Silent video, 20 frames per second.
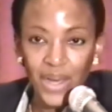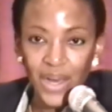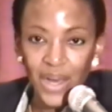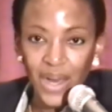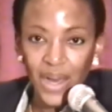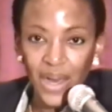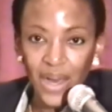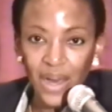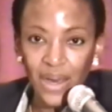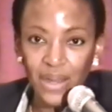
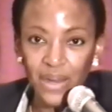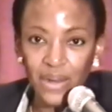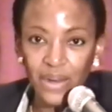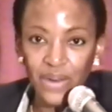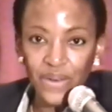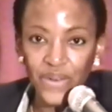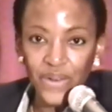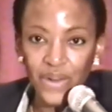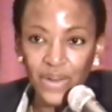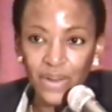
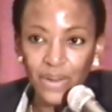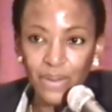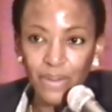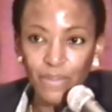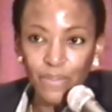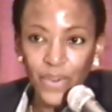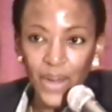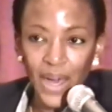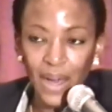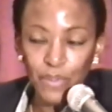And
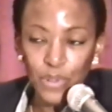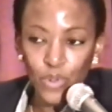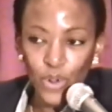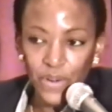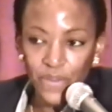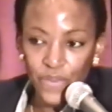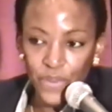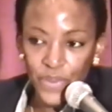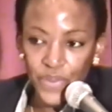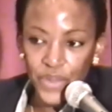perhaps one
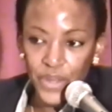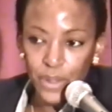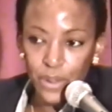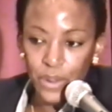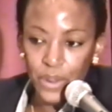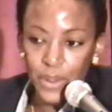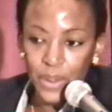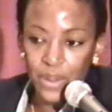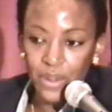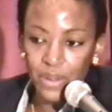of the things
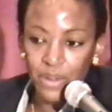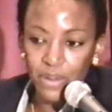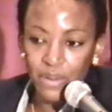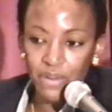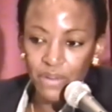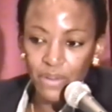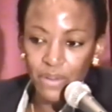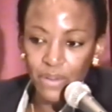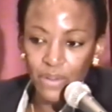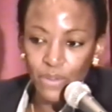
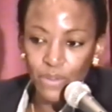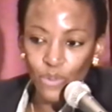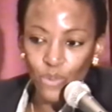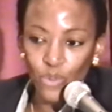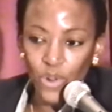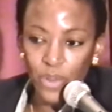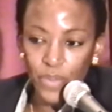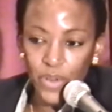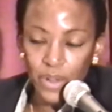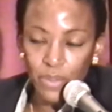that
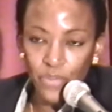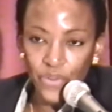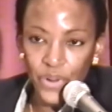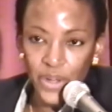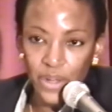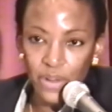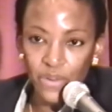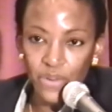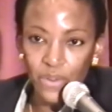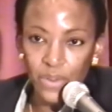women
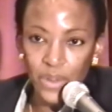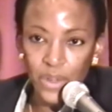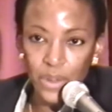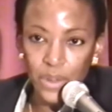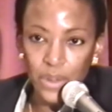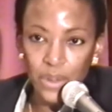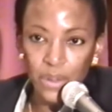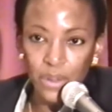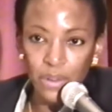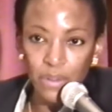bring to
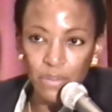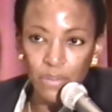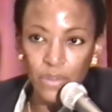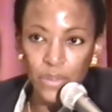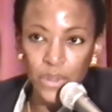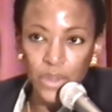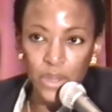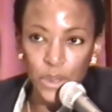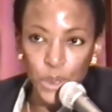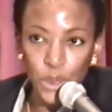these
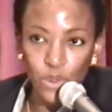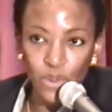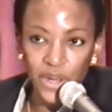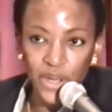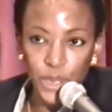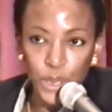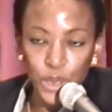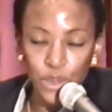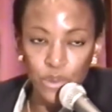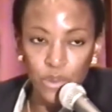
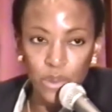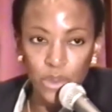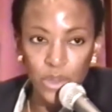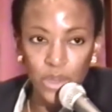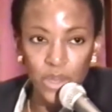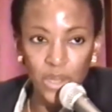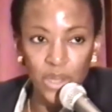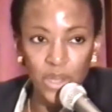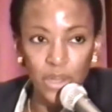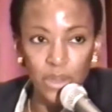situations
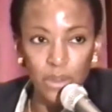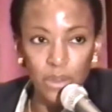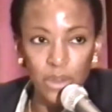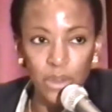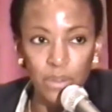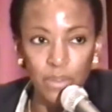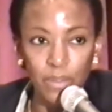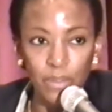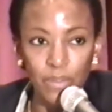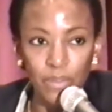
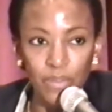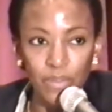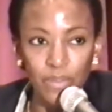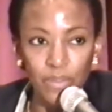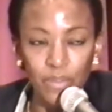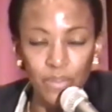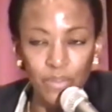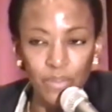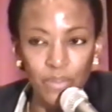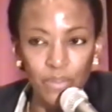is
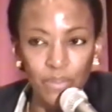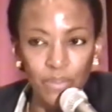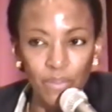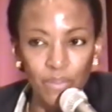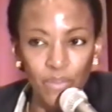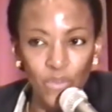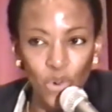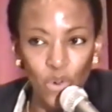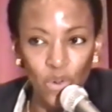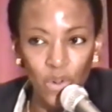
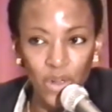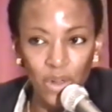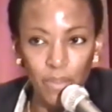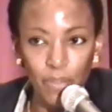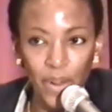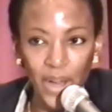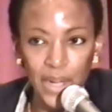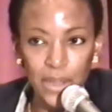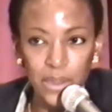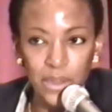more
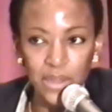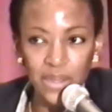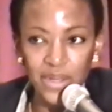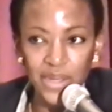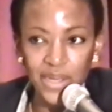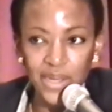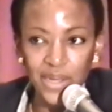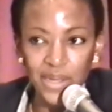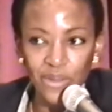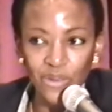
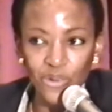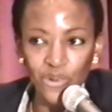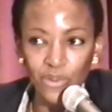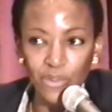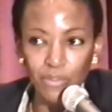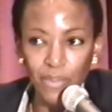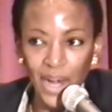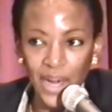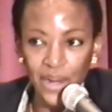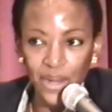capacity to
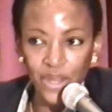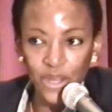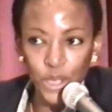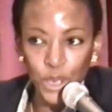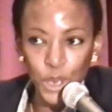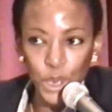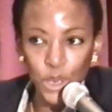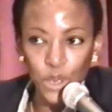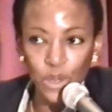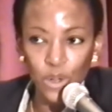
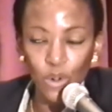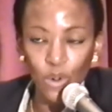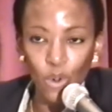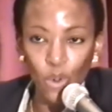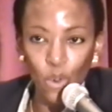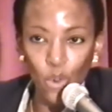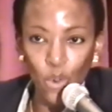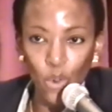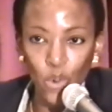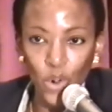manage
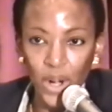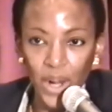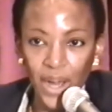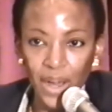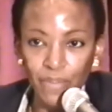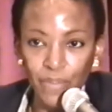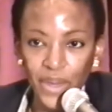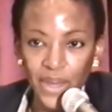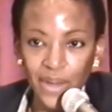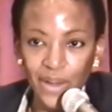all
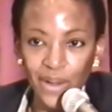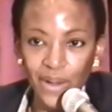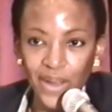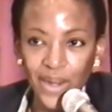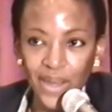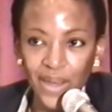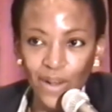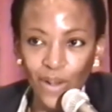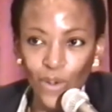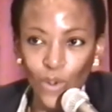and make
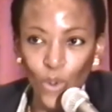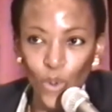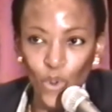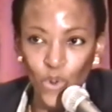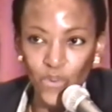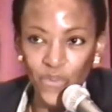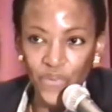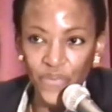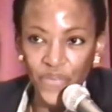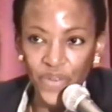
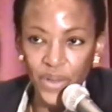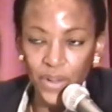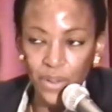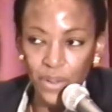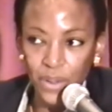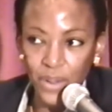all feel